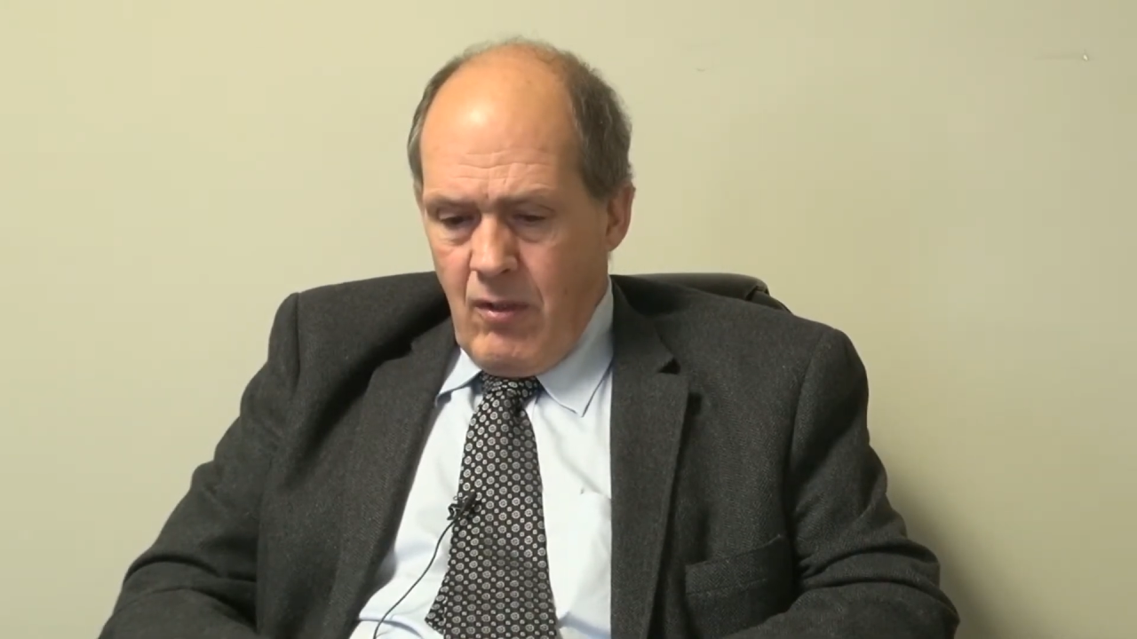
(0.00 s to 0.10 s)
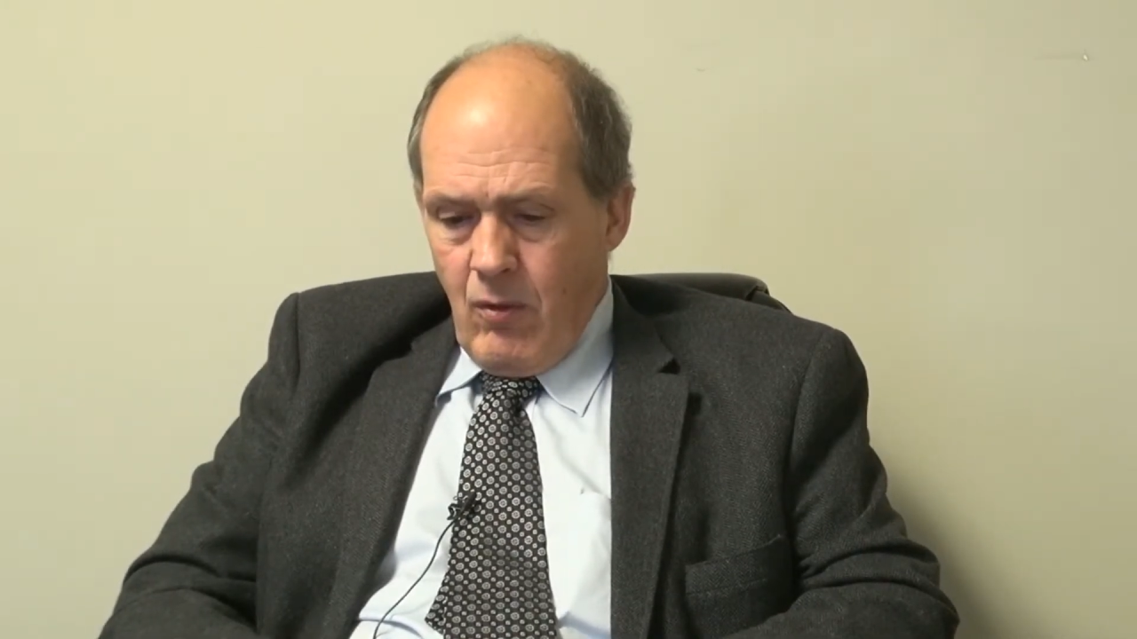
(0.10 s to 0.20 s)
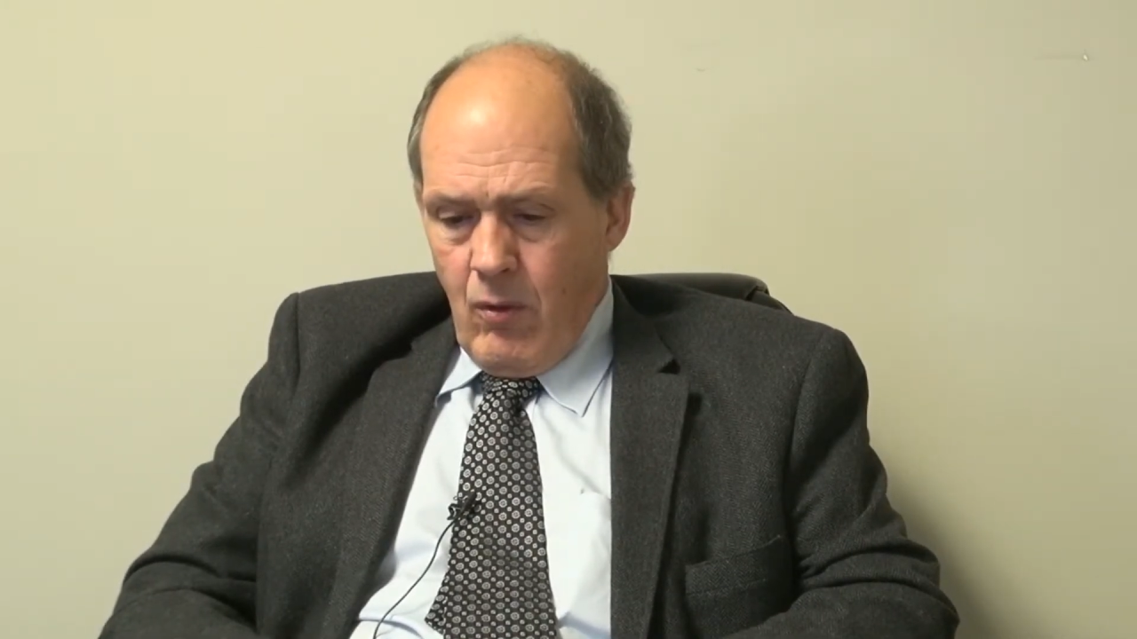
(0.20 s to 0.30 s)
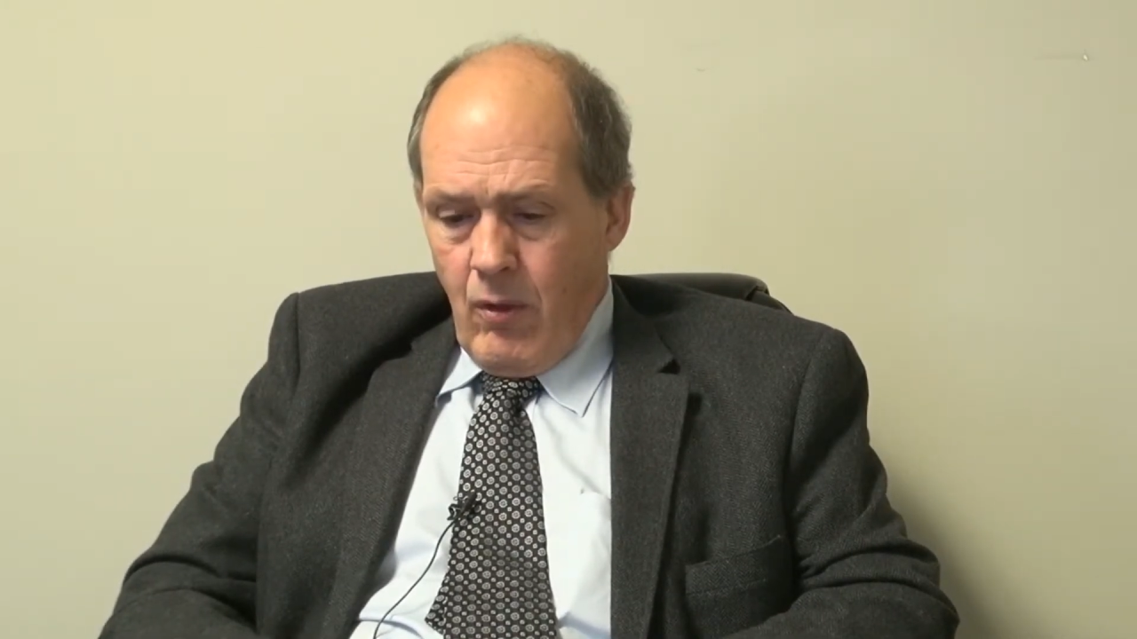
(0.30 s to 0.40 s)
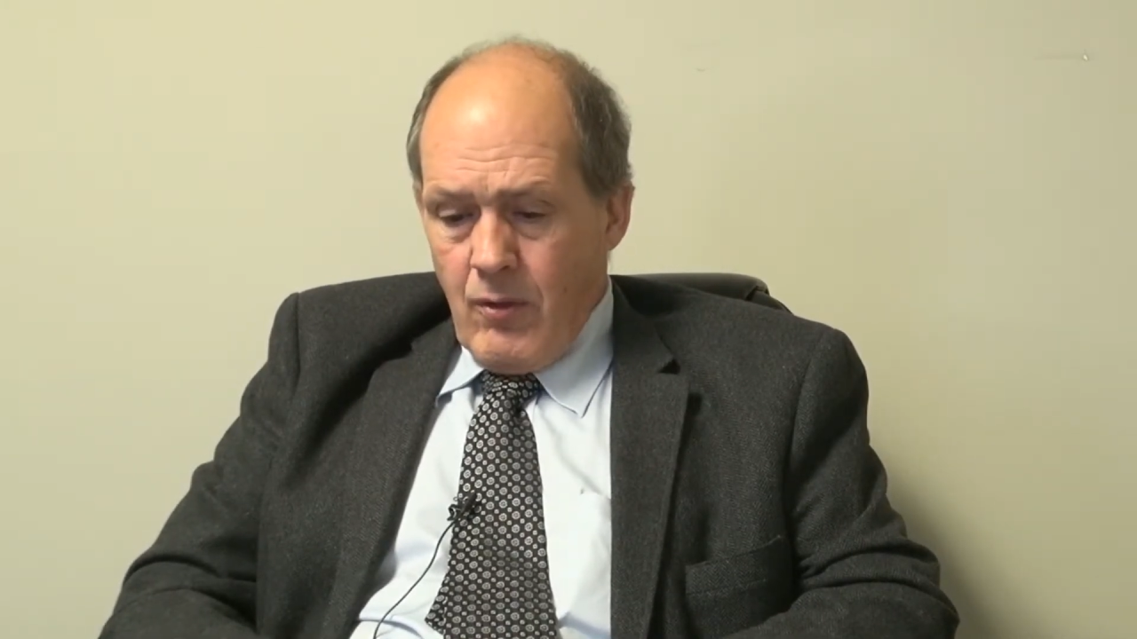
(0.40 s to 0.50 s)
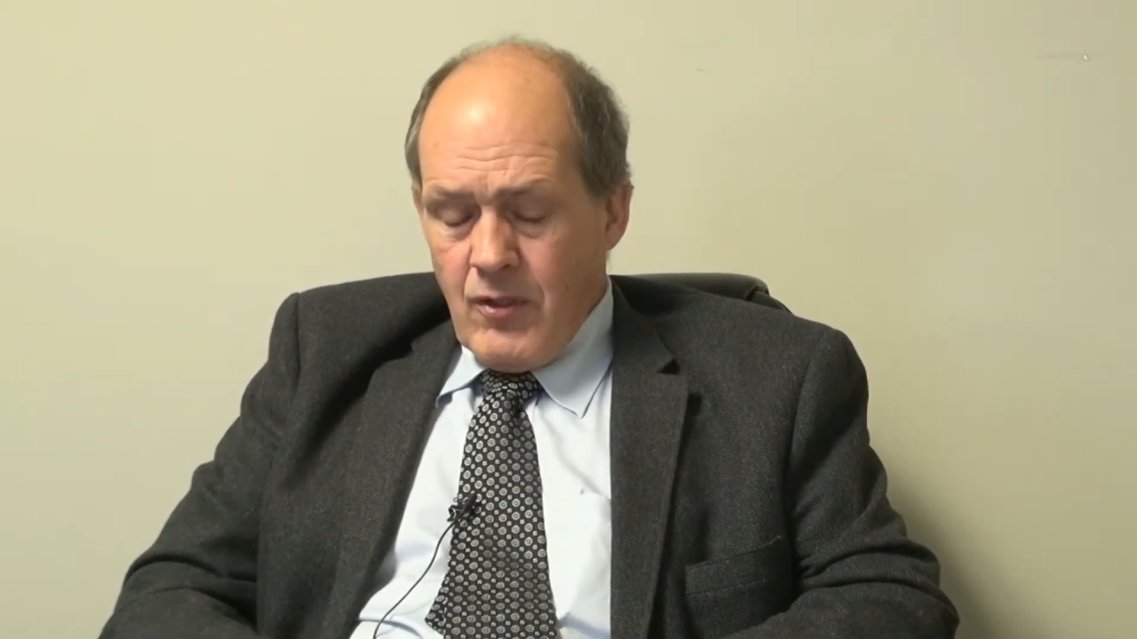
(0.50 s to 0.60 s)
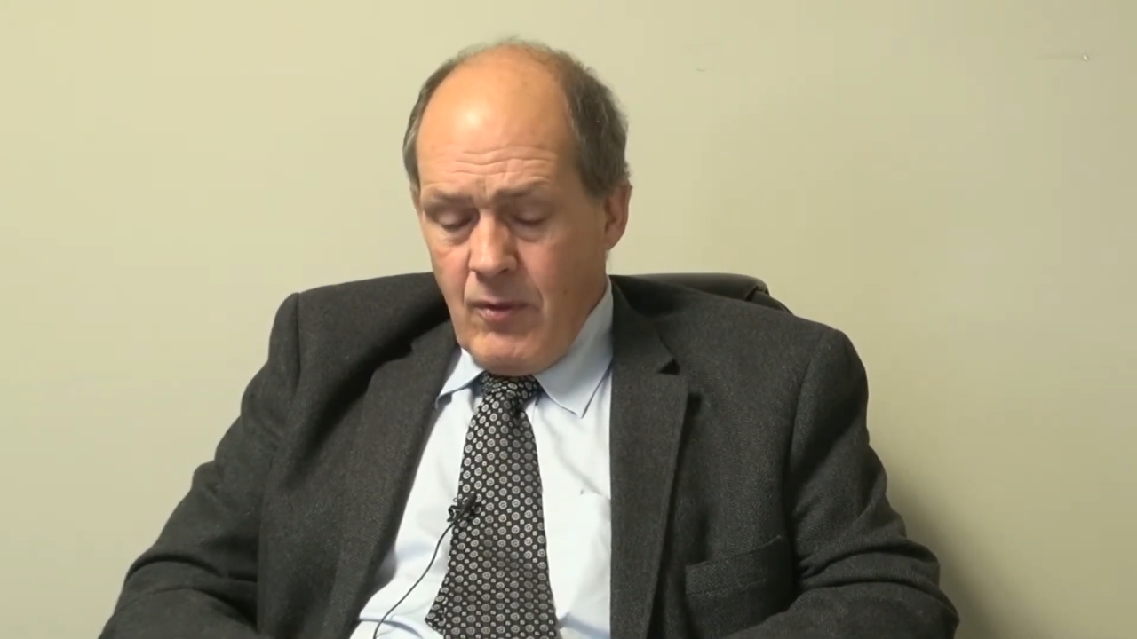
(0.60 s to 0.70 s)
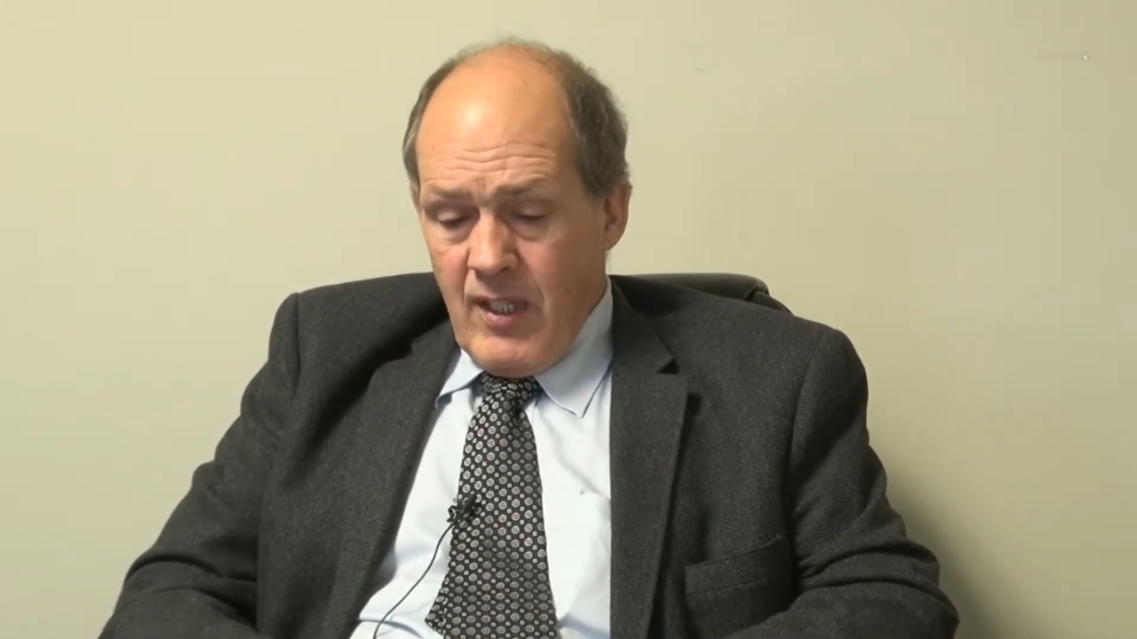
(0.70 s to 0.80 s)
the lawyer so